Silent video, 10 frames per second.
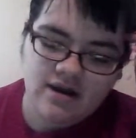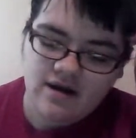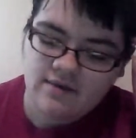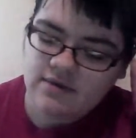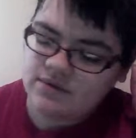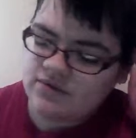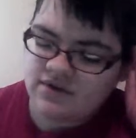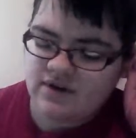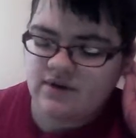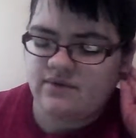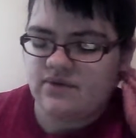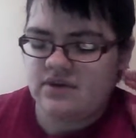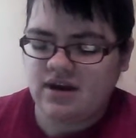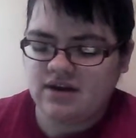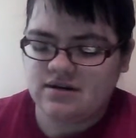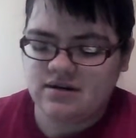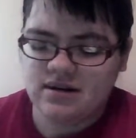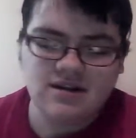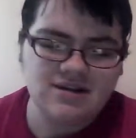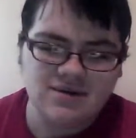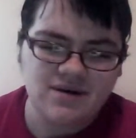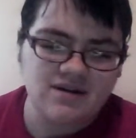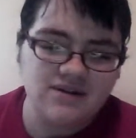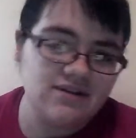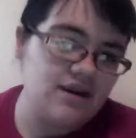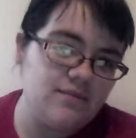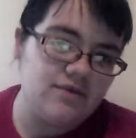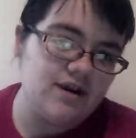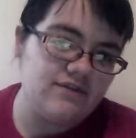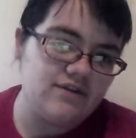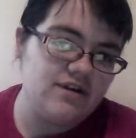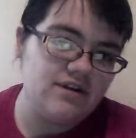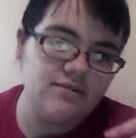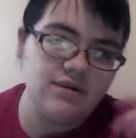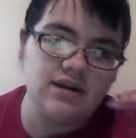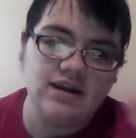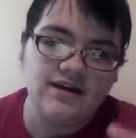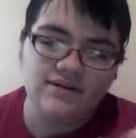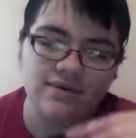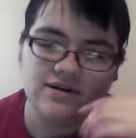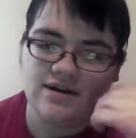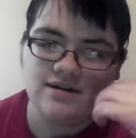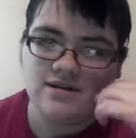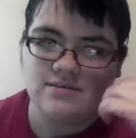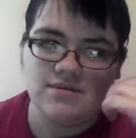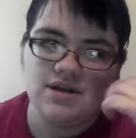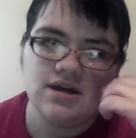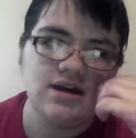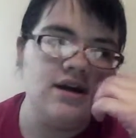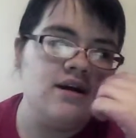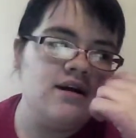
Um, it was a six-hour investigation. I think they were going to investigate more after it ended, but the live special ended at midnight.